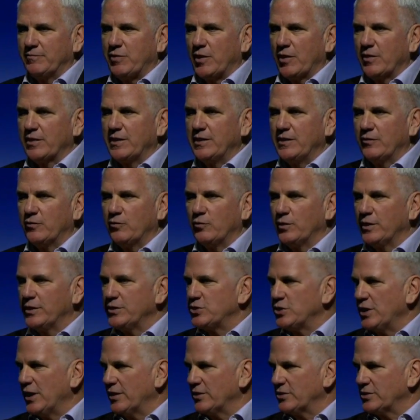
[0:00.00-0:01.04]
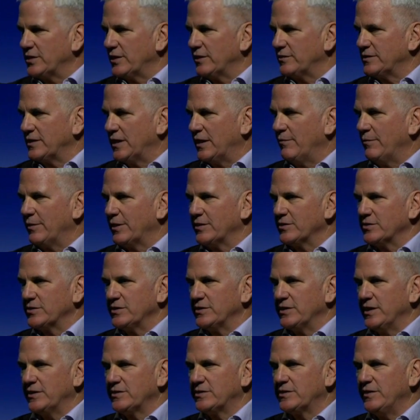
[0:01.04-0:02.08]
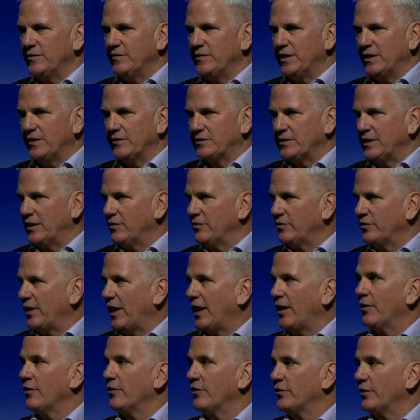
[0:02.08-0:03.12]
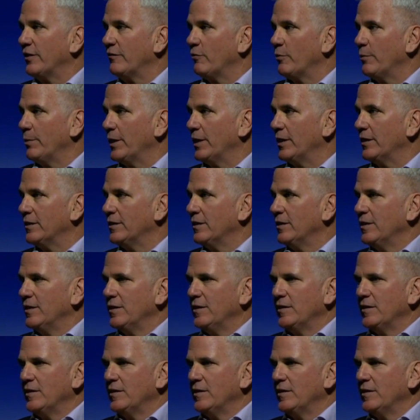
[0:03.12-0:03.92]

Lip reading: parking is really challenged downtown because the density of downtown is higher than it's ever been.